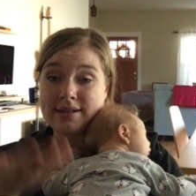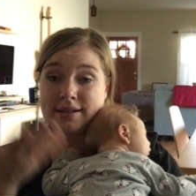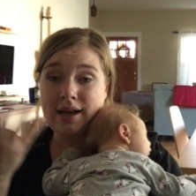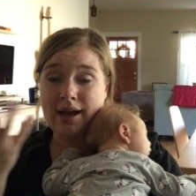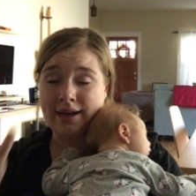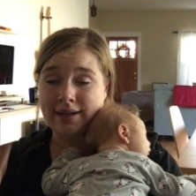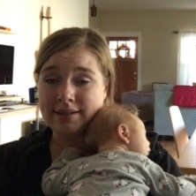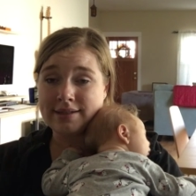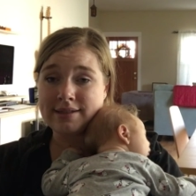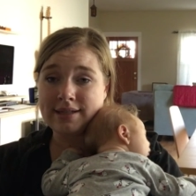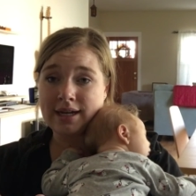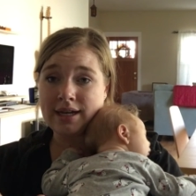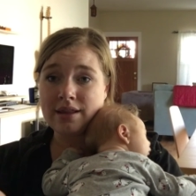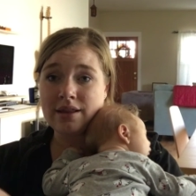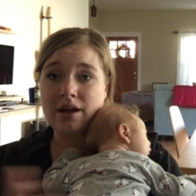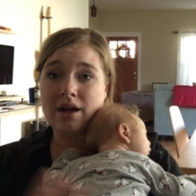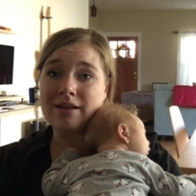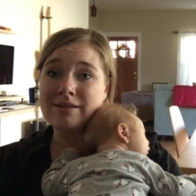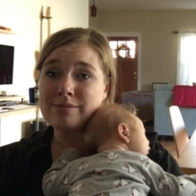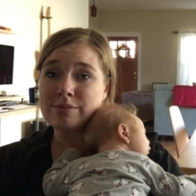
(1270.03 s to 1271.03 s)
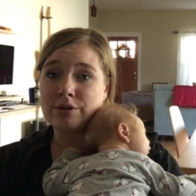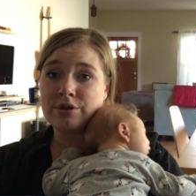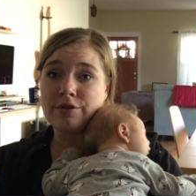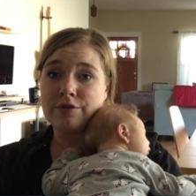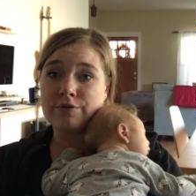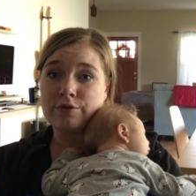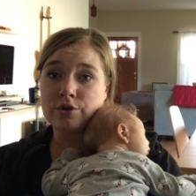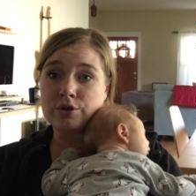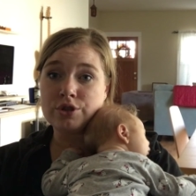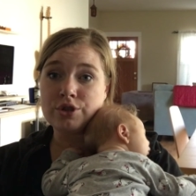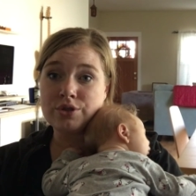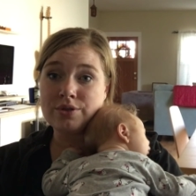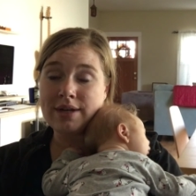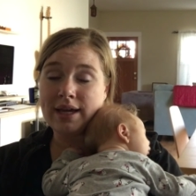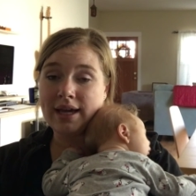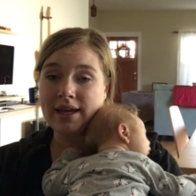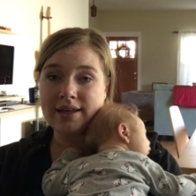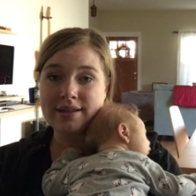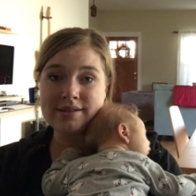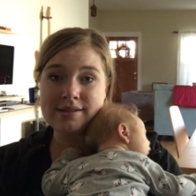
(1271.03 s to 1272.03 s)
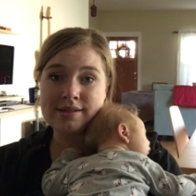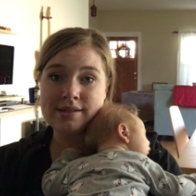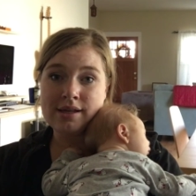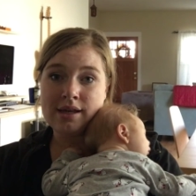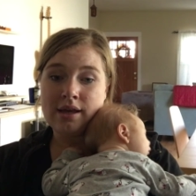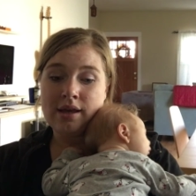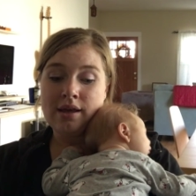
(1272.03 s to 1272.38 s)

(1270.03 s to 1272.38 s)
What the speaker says: I stayed in the hospital a full 2 days